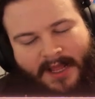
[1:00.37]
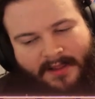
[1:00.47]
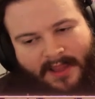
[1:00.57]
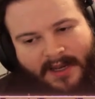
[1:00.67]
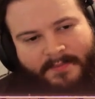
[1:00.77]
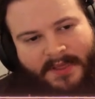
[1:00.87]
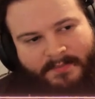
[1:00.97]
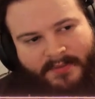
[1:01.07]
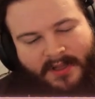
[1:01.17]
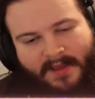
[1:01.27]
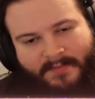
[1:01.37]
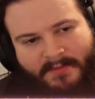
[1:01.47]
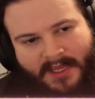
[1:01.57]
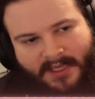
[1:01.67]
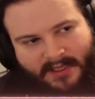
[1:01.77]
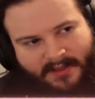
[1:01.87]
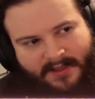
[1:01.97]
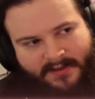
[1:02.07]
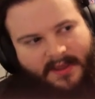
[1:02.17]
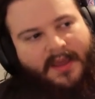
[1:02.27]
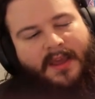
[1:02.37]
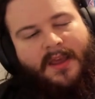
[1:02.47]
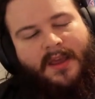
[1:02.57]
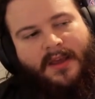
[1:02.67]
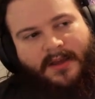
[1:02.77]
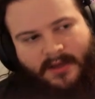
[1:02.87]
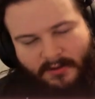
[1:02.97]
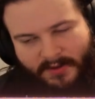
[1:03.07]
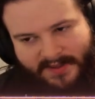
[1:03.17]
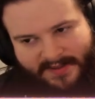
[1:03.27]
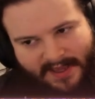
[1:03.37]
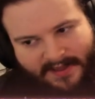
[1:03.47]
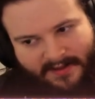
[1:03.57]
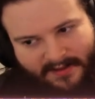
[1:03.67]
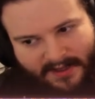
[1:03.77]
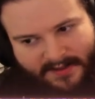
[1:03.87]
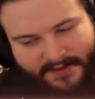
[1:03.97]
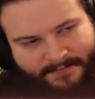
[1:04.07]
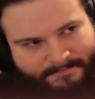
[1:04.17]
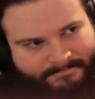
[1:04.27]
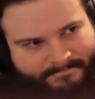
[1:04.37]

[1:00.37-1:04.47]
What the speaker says: a lot of people have been making this going second list.